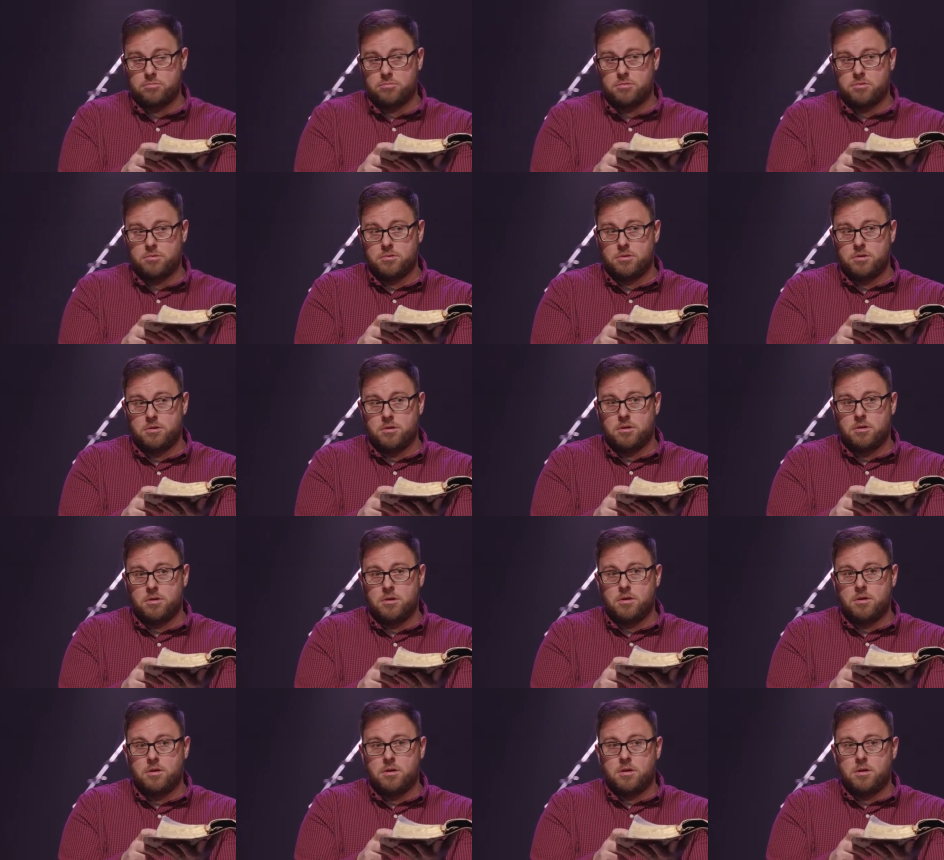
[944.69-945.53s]

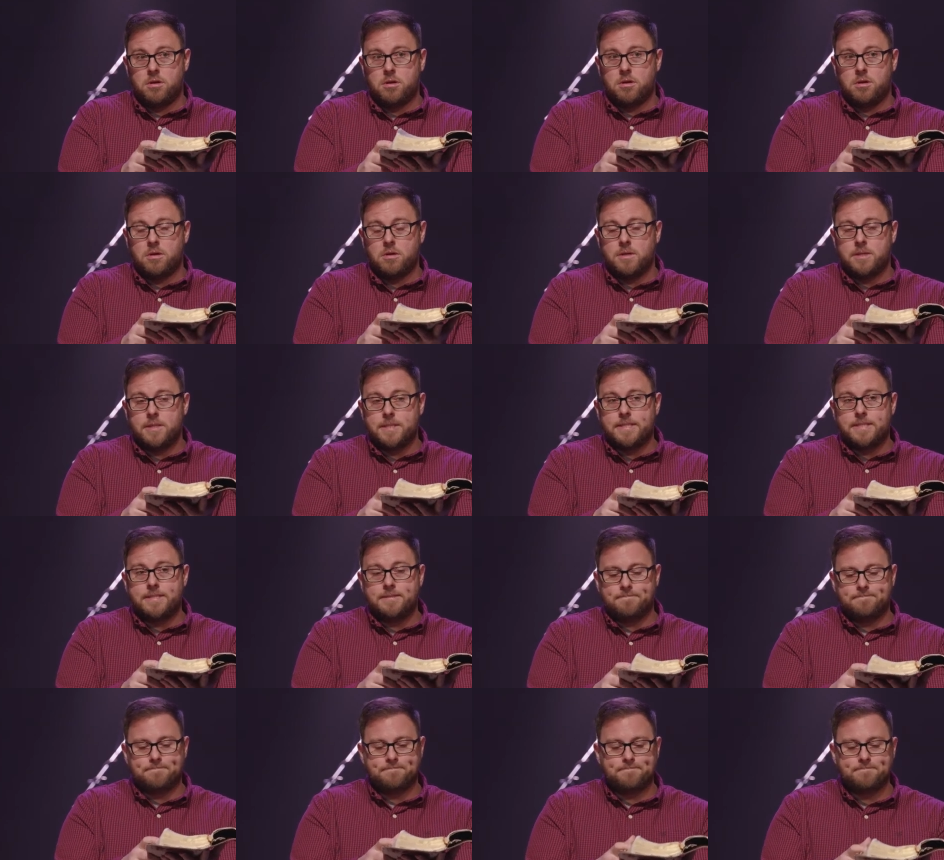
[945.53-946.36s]

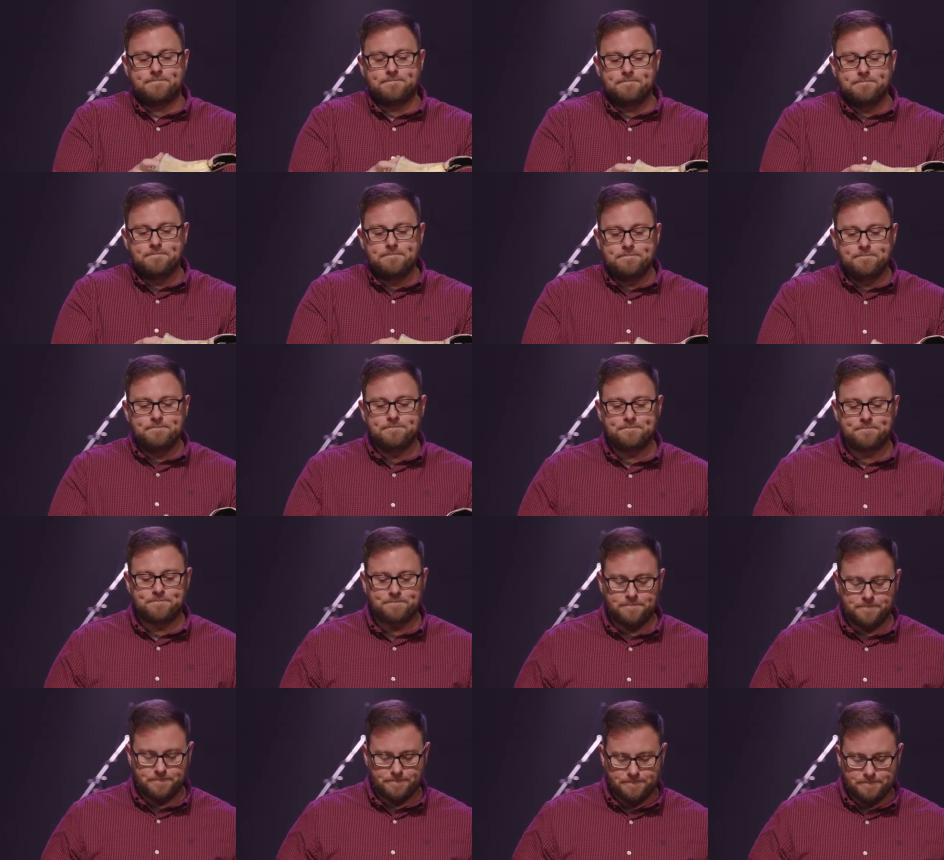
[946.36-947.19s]

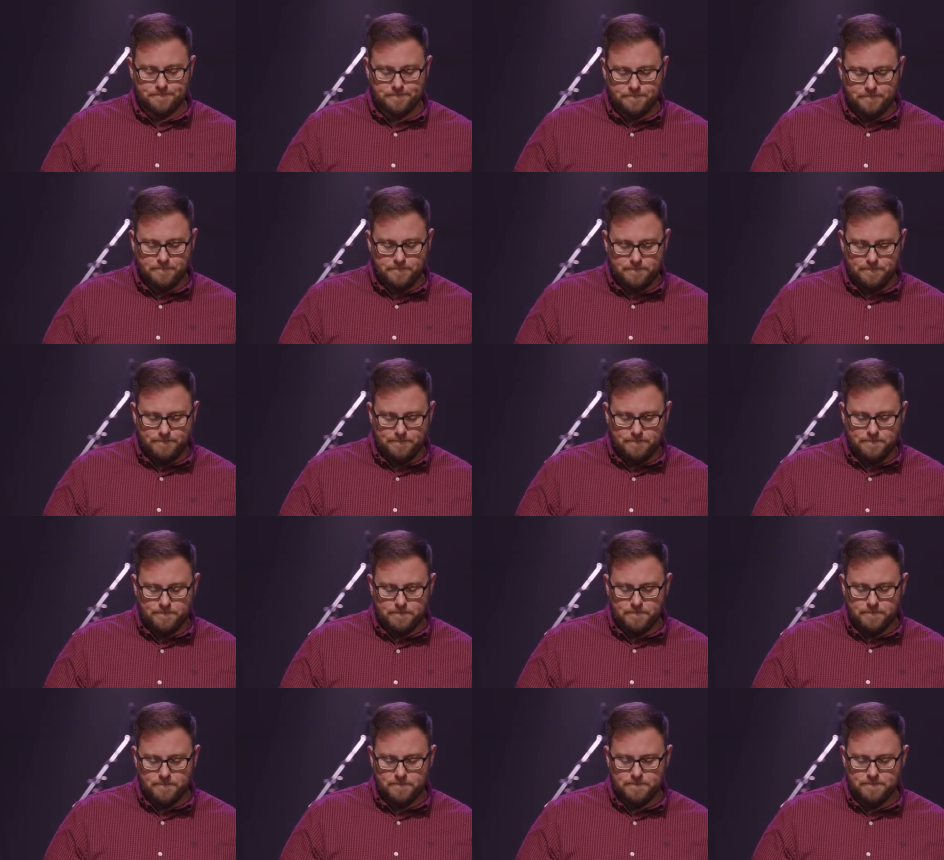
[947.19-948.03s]

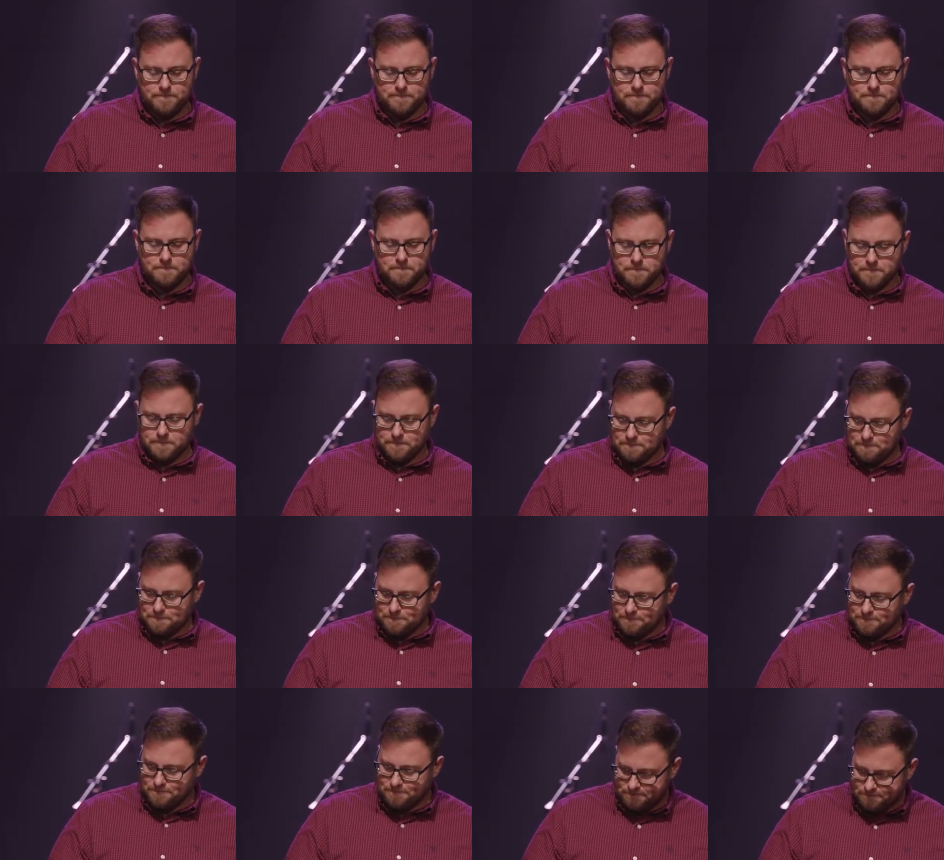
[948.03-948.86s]

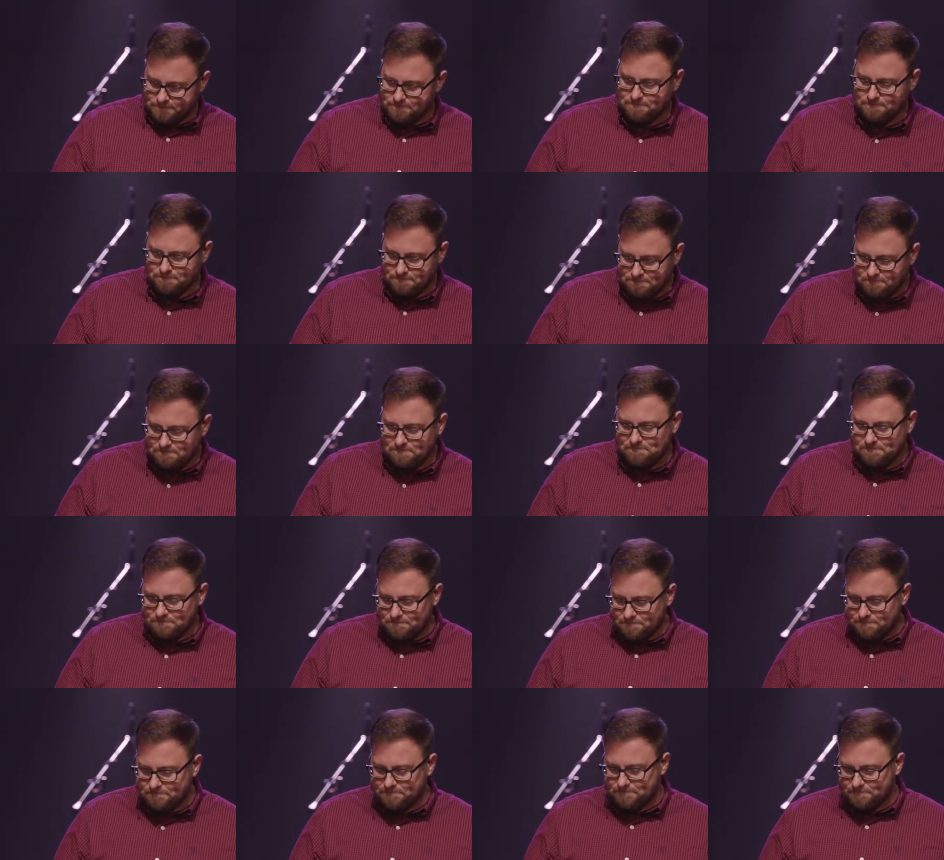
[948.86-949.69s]

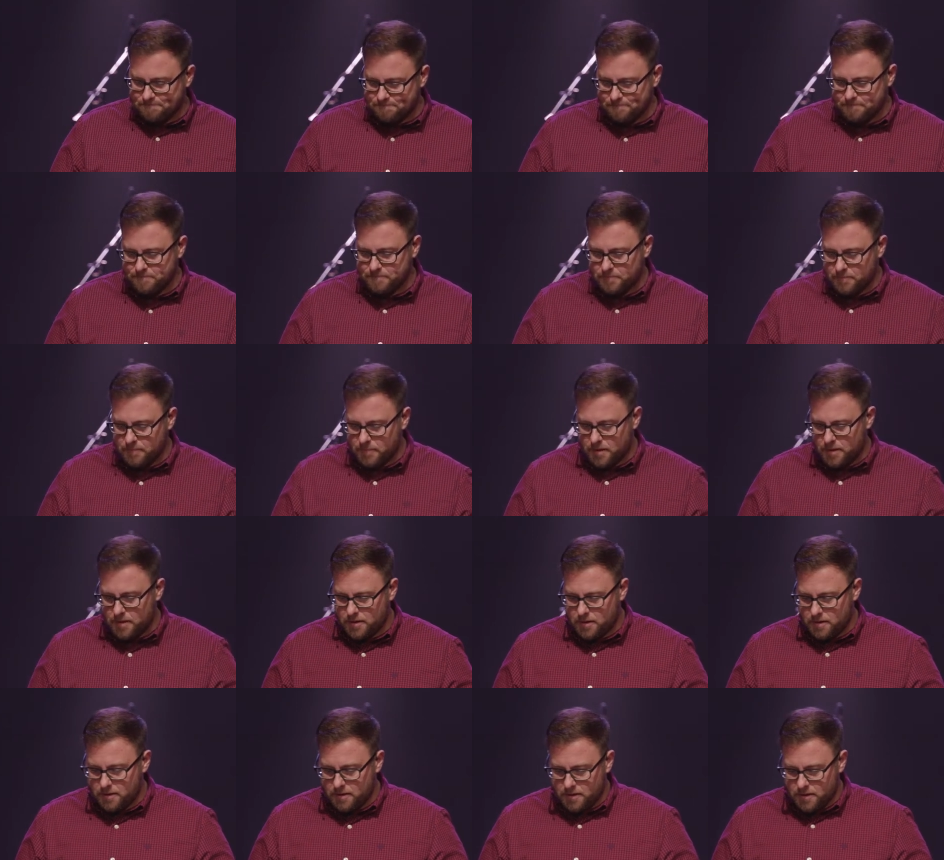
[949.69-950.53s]

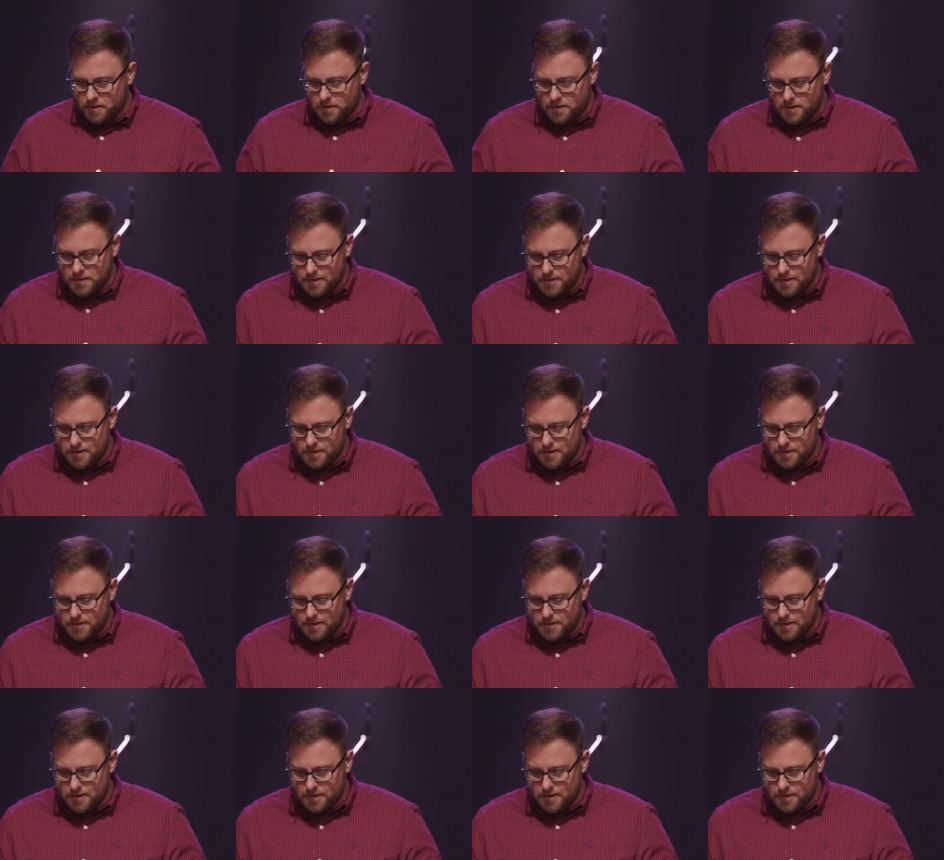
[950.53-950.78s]
[no speech]